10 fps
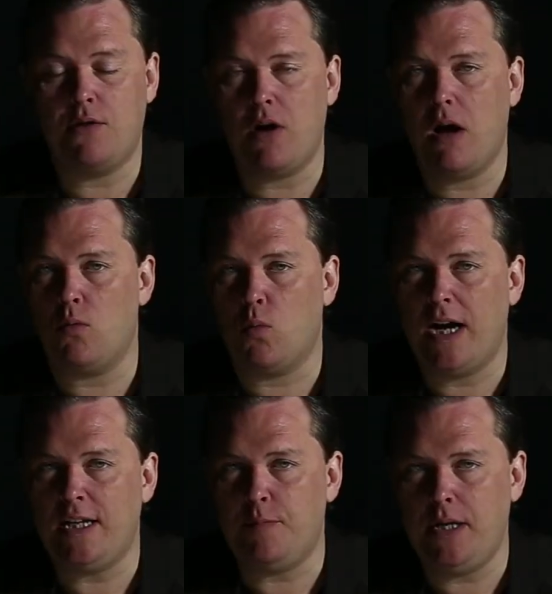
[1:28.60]
around
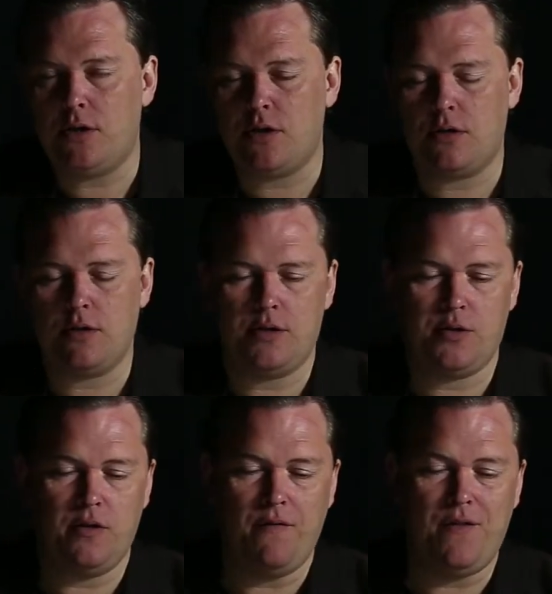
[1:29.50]
white meat such
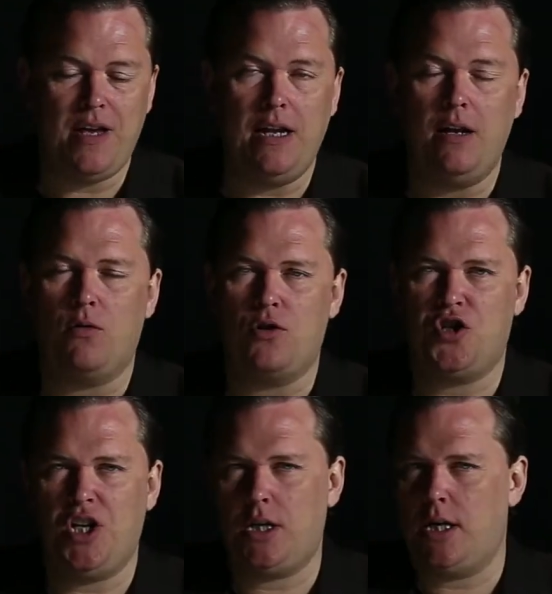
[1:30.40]
as veal or
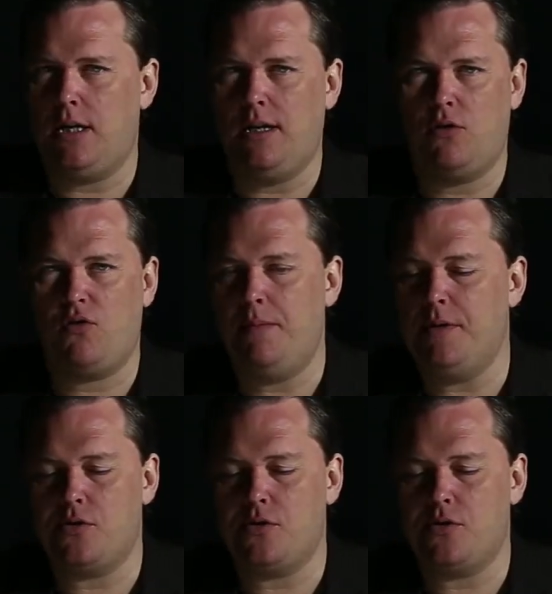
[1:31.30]
chicken in creamy